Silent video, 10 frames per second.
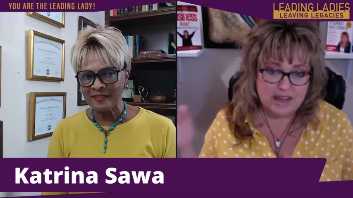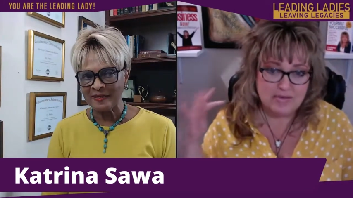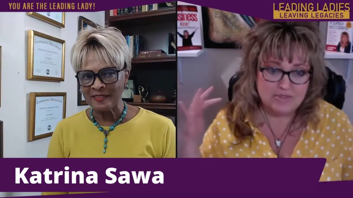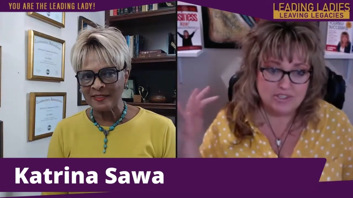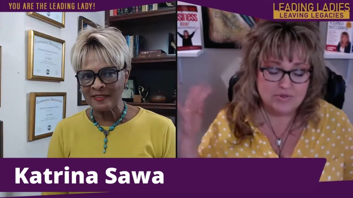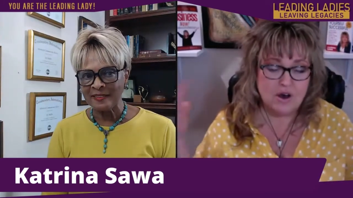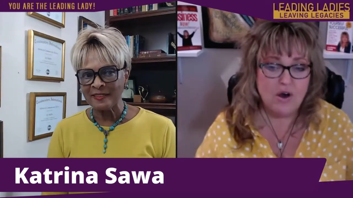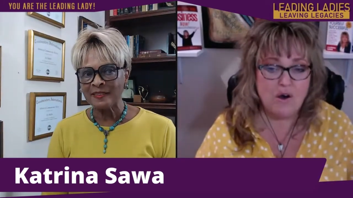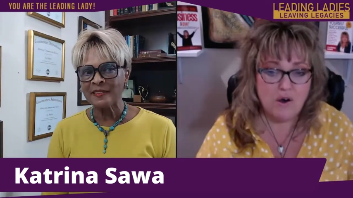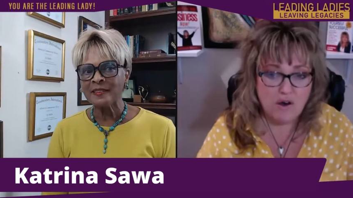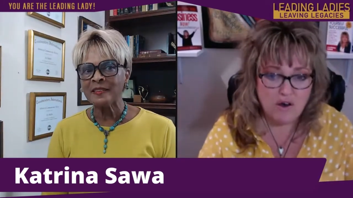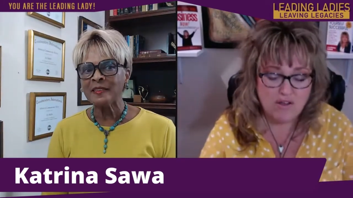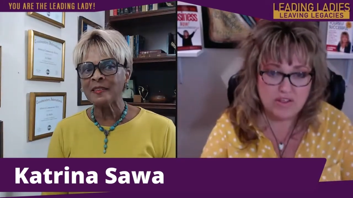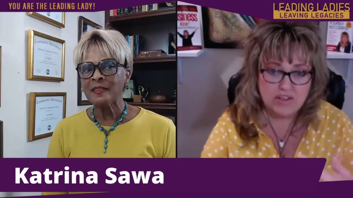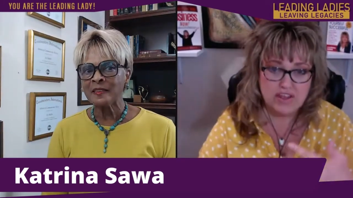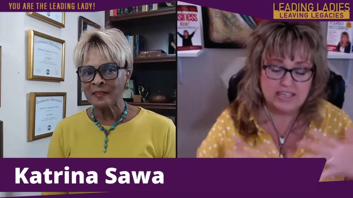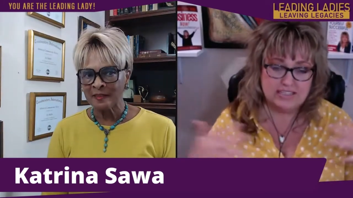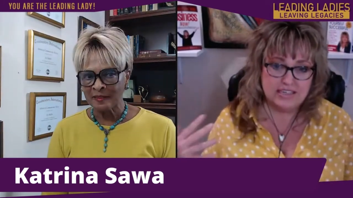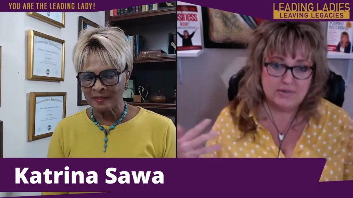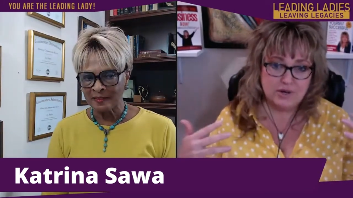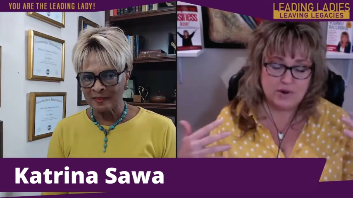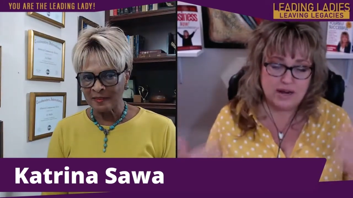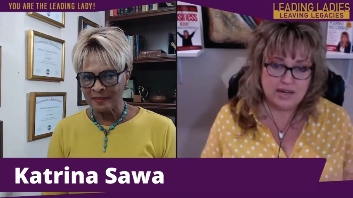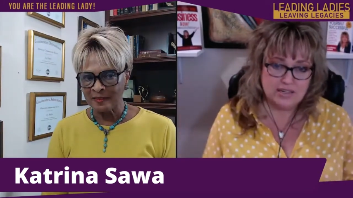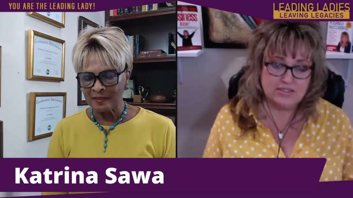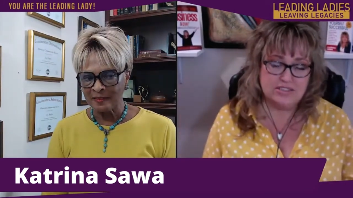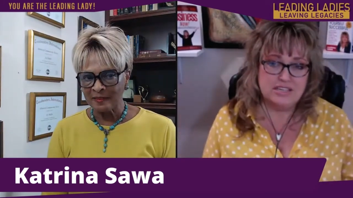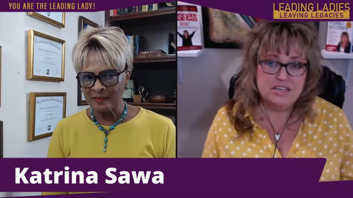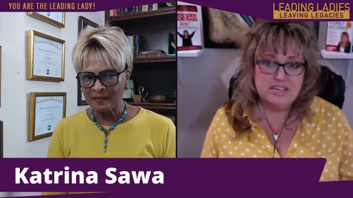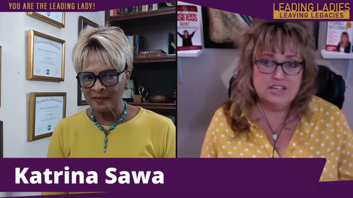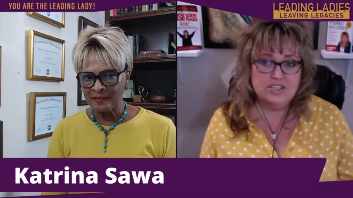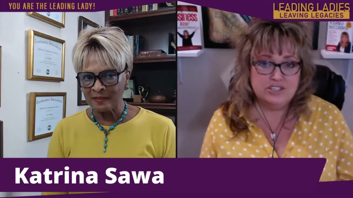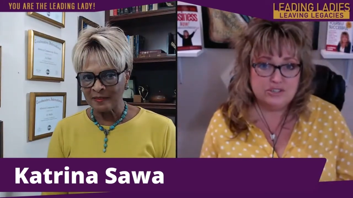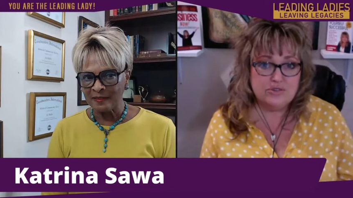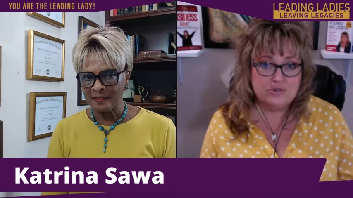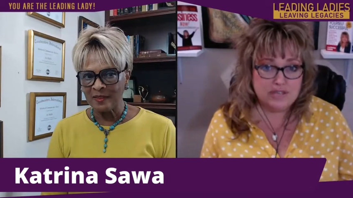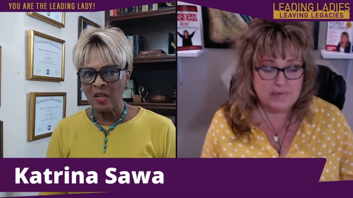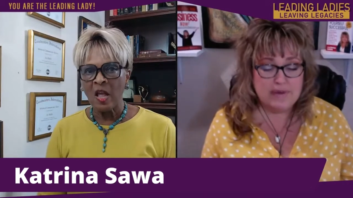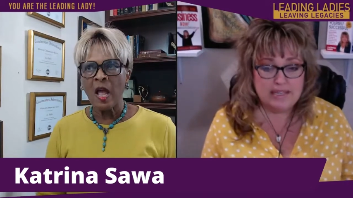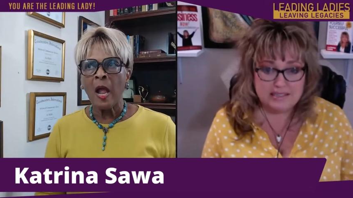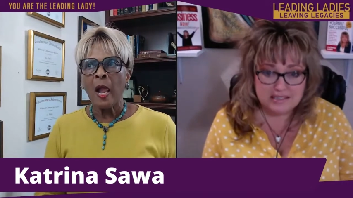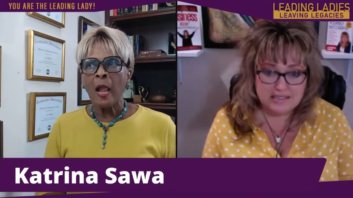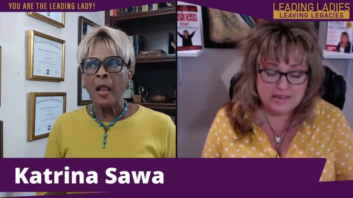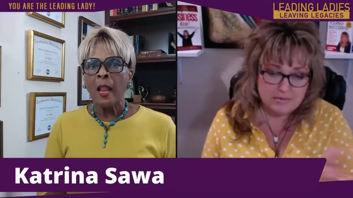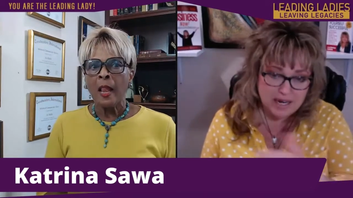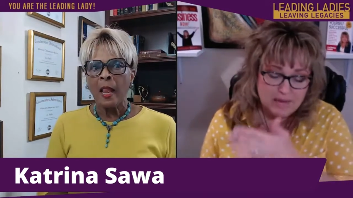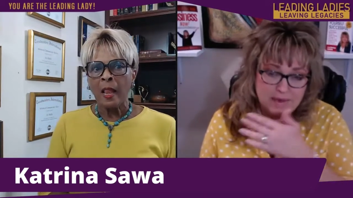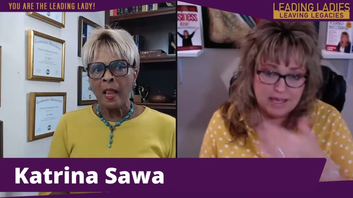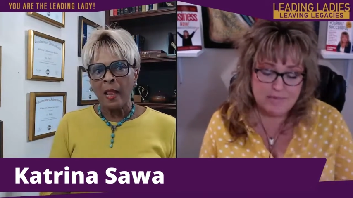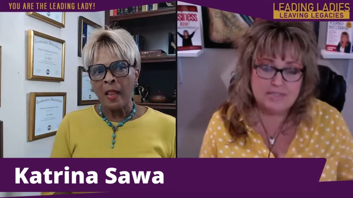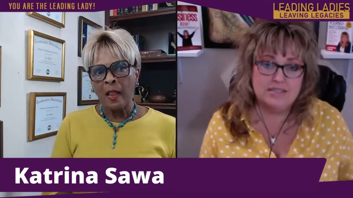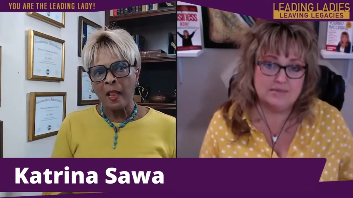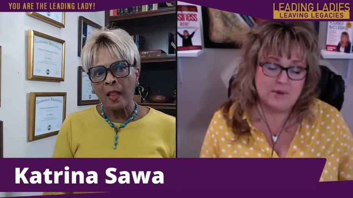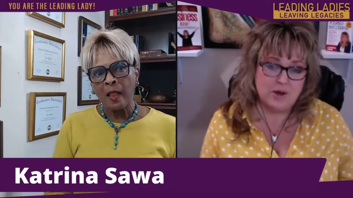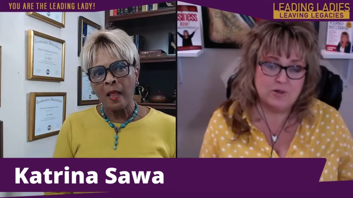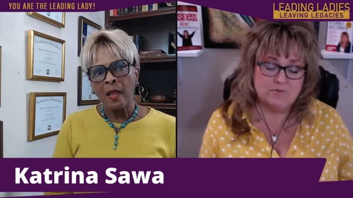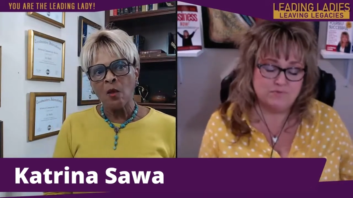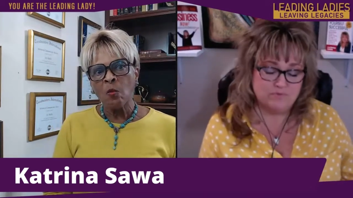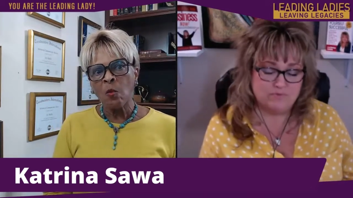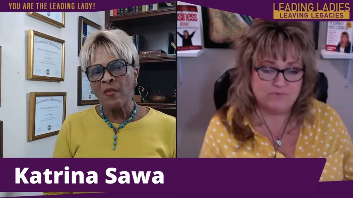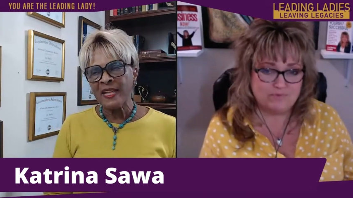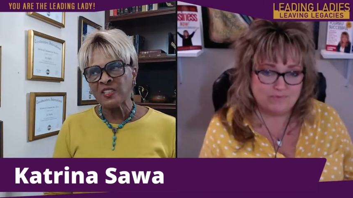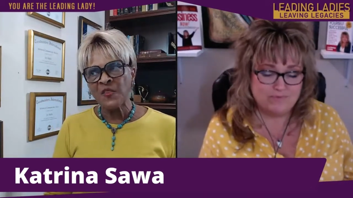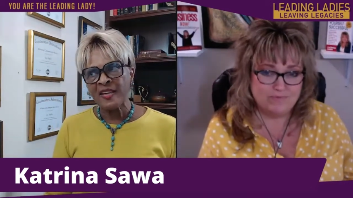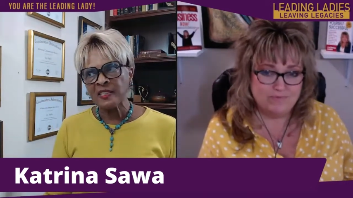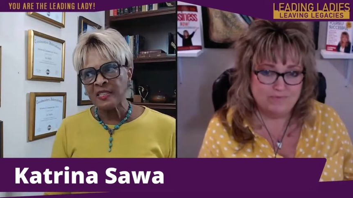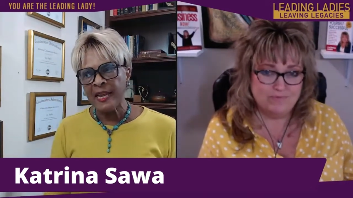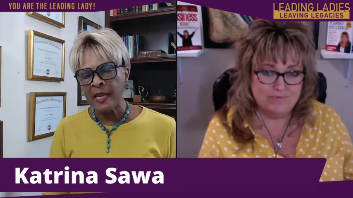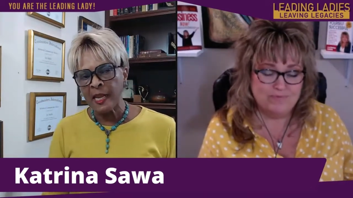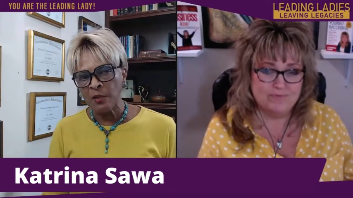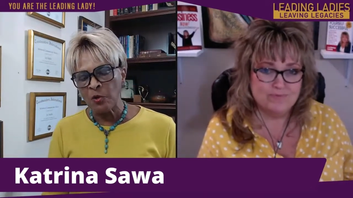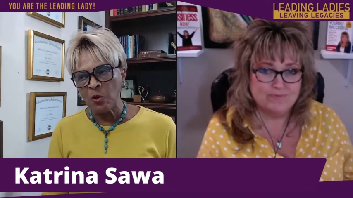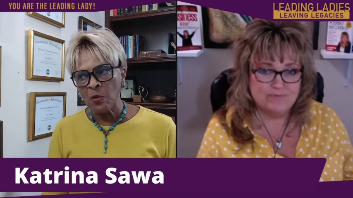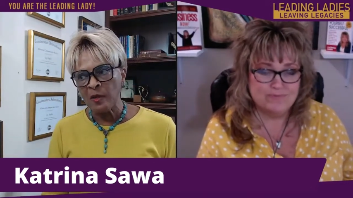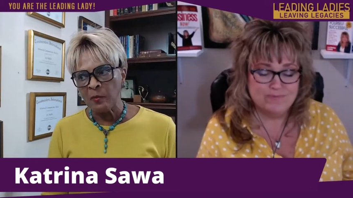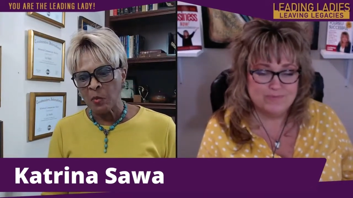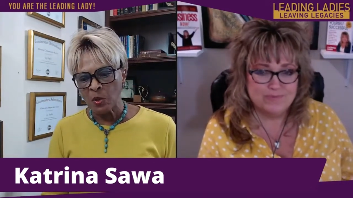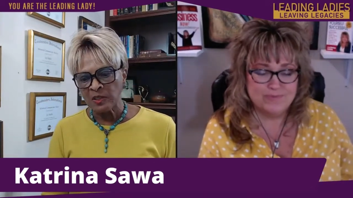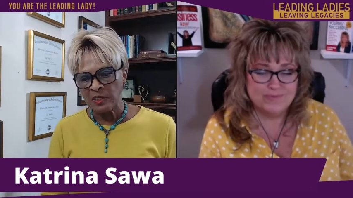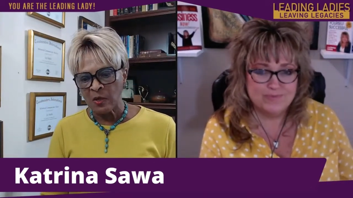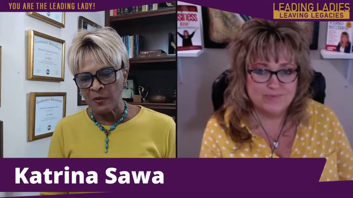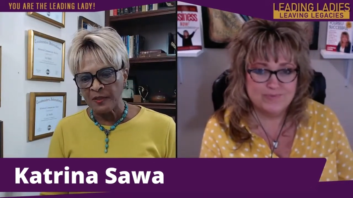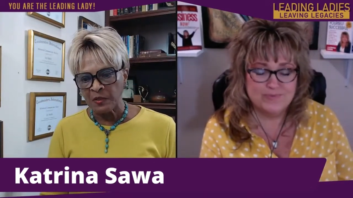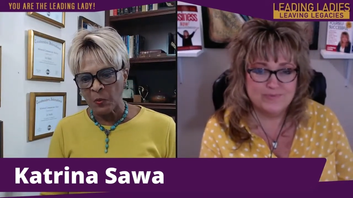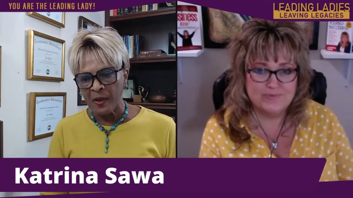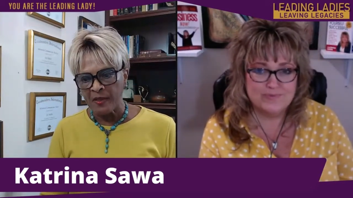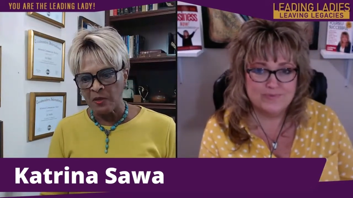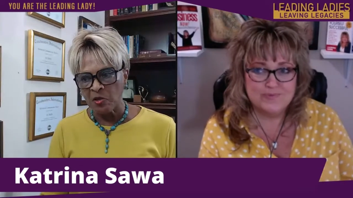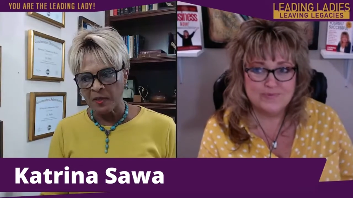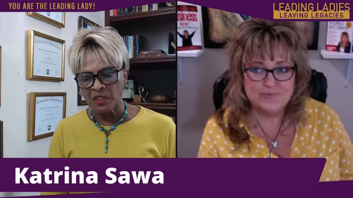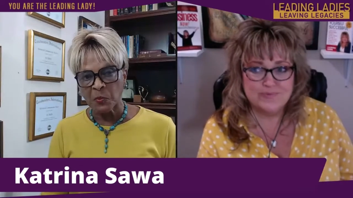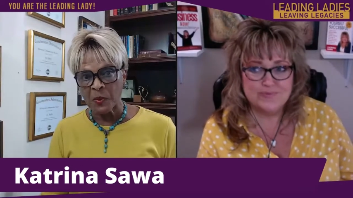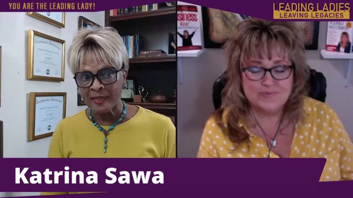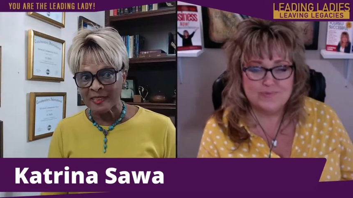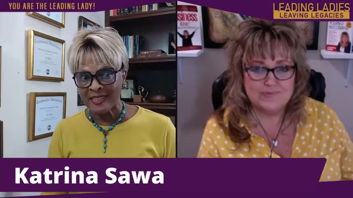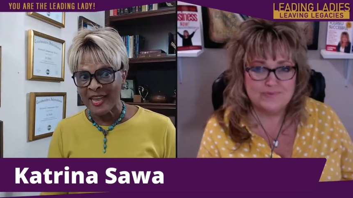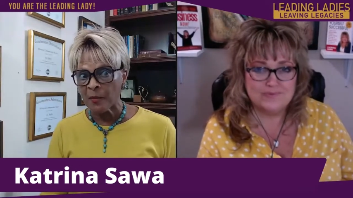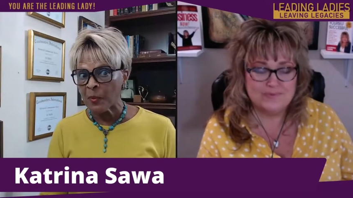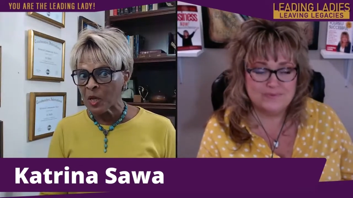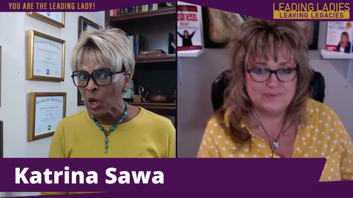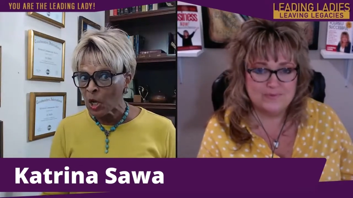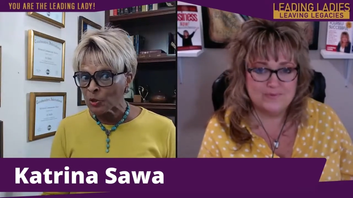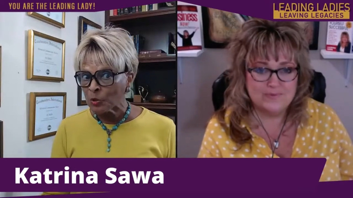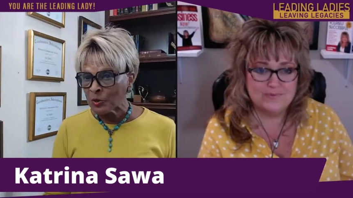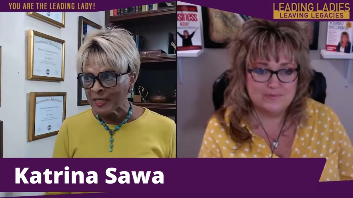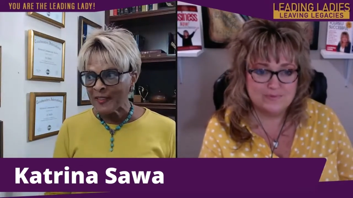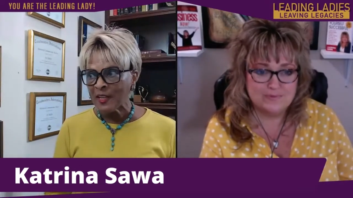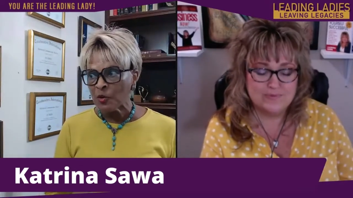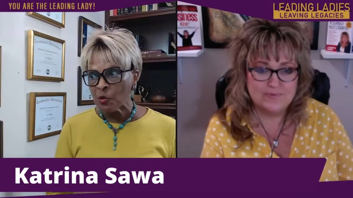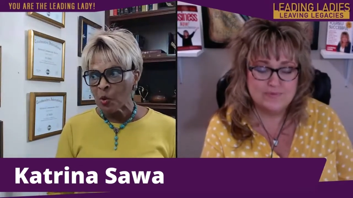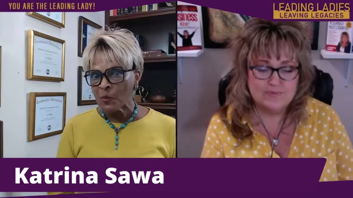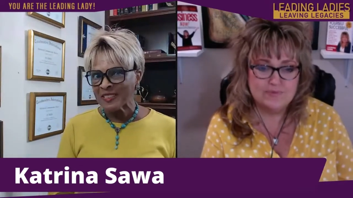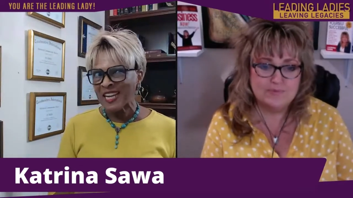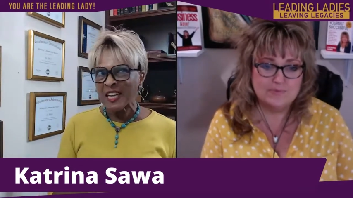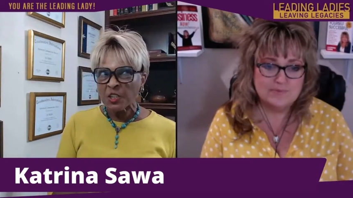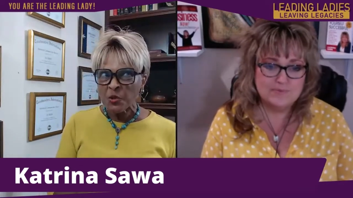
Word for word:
Speaker 1: them do all the things that it requires to keep a consistent money making business model.
Speaker 2: Well, that's fascinating. And you know what? More so is the way that you express that because you said that you always kind of